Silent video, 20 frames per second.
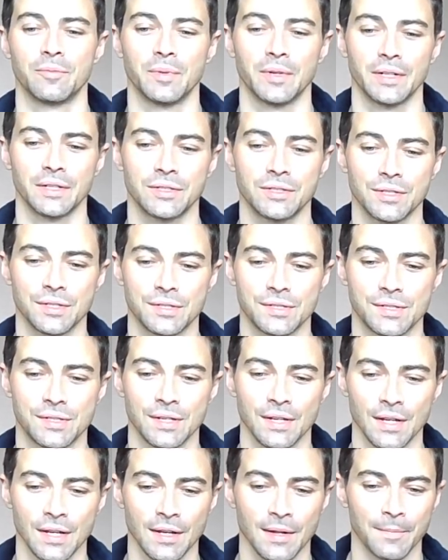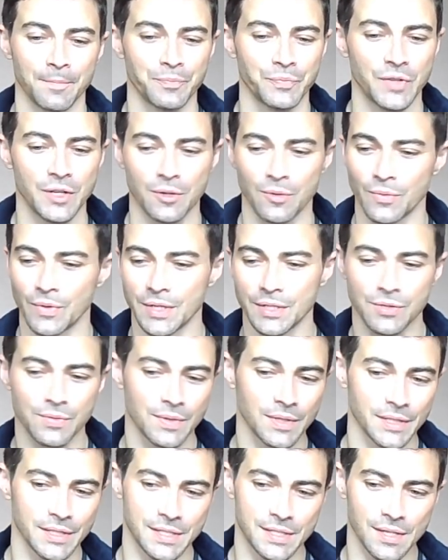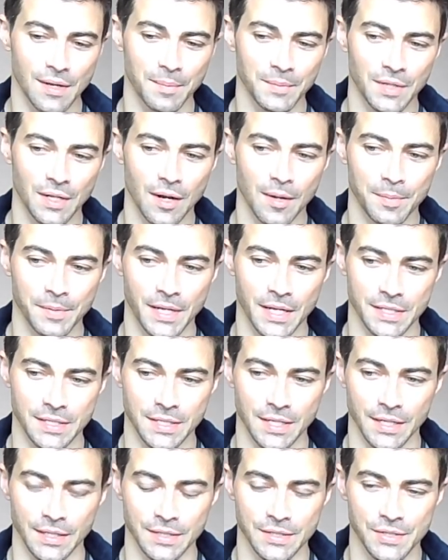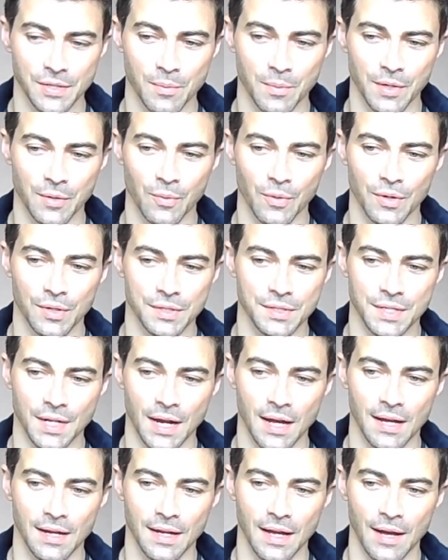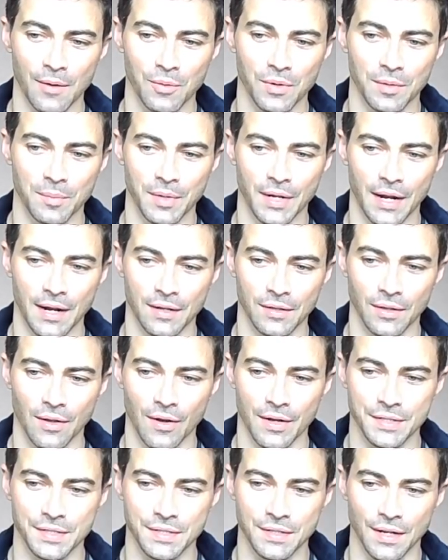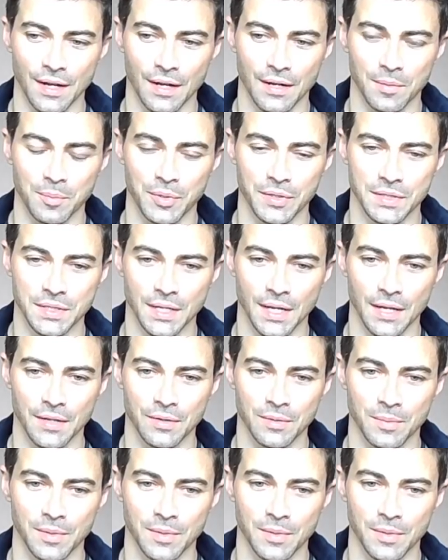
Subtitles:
But it just, Rich really summed it up last night in so many words that I would have been at a loss to kind of put together.